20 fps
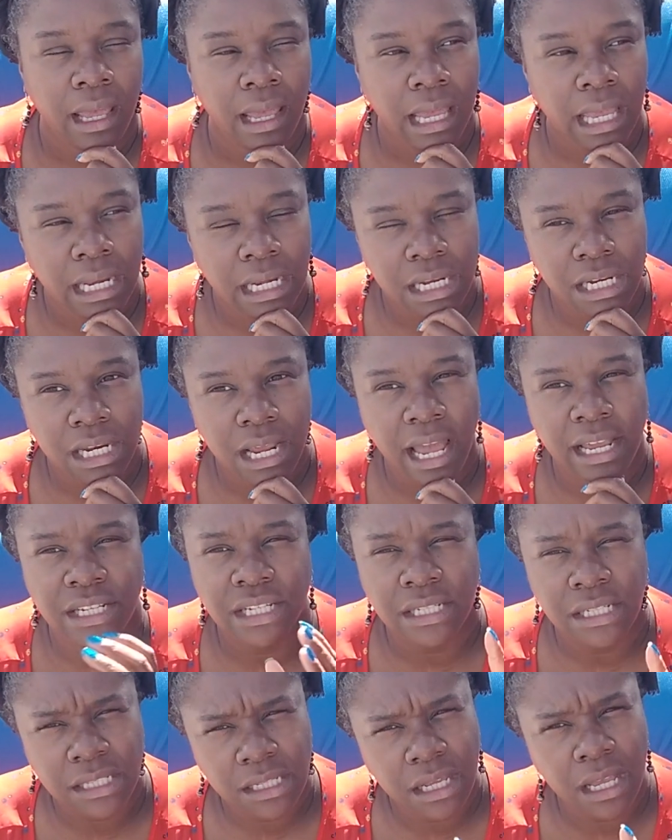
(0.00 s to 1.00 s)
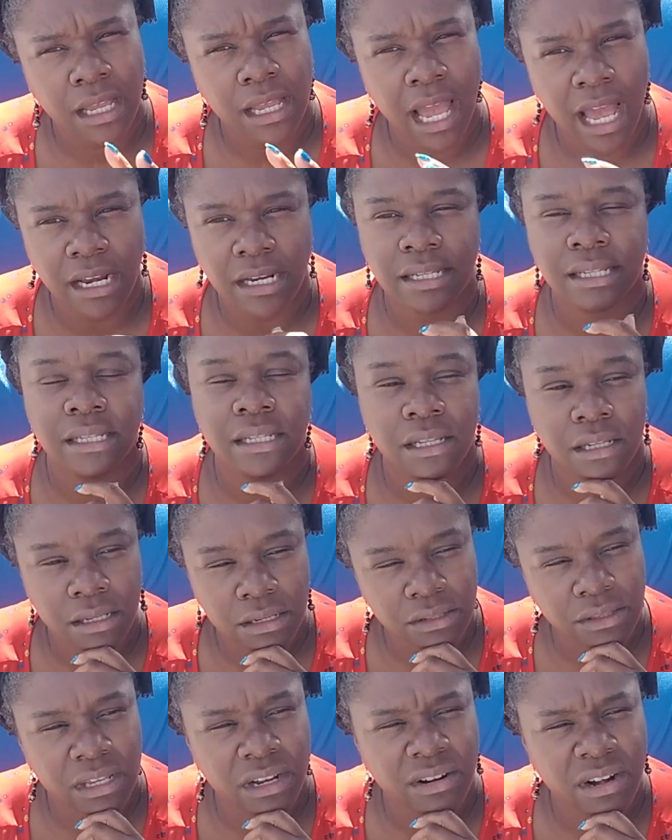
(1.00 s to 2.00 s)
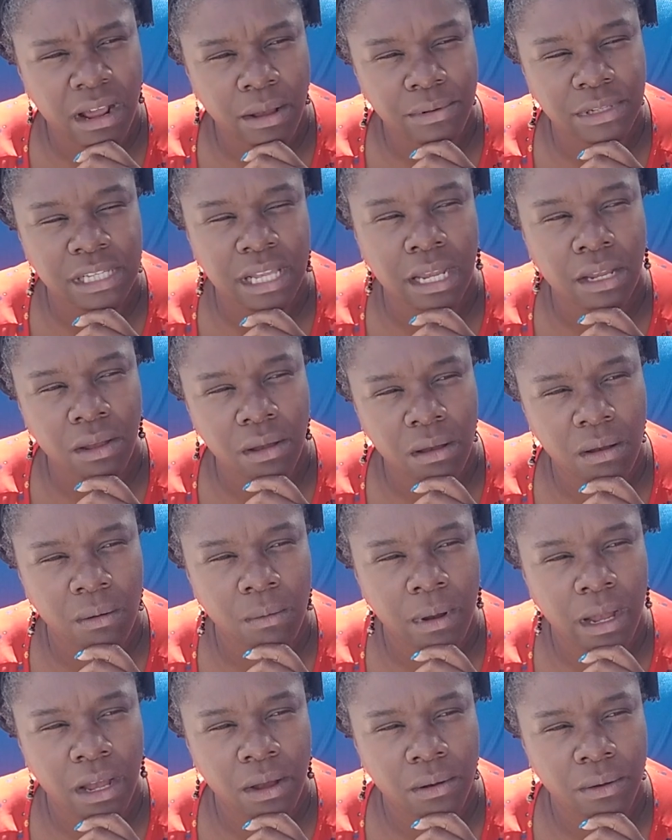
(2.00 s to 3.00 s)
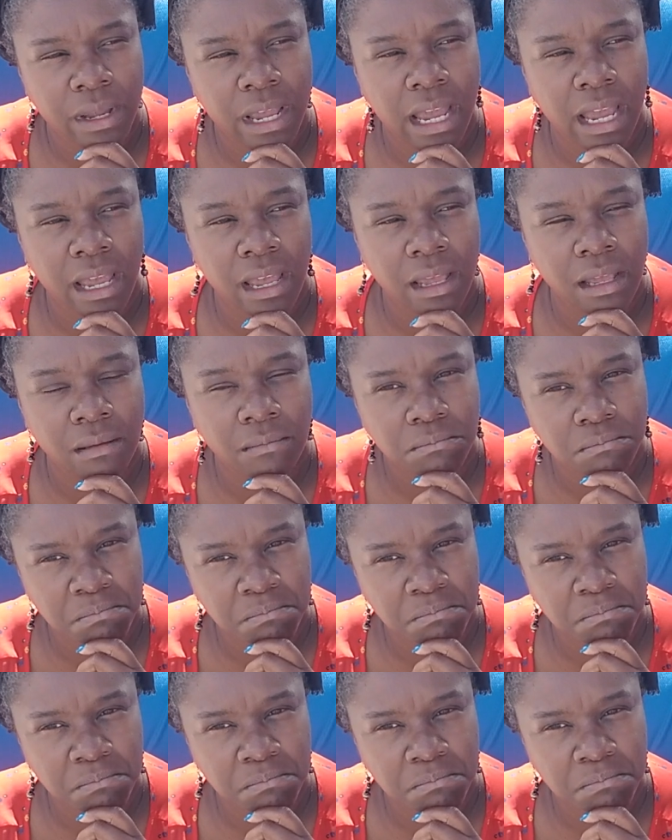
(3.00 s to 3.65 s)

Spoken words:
And I kind of stood there, and I was like, oh, wow, okay.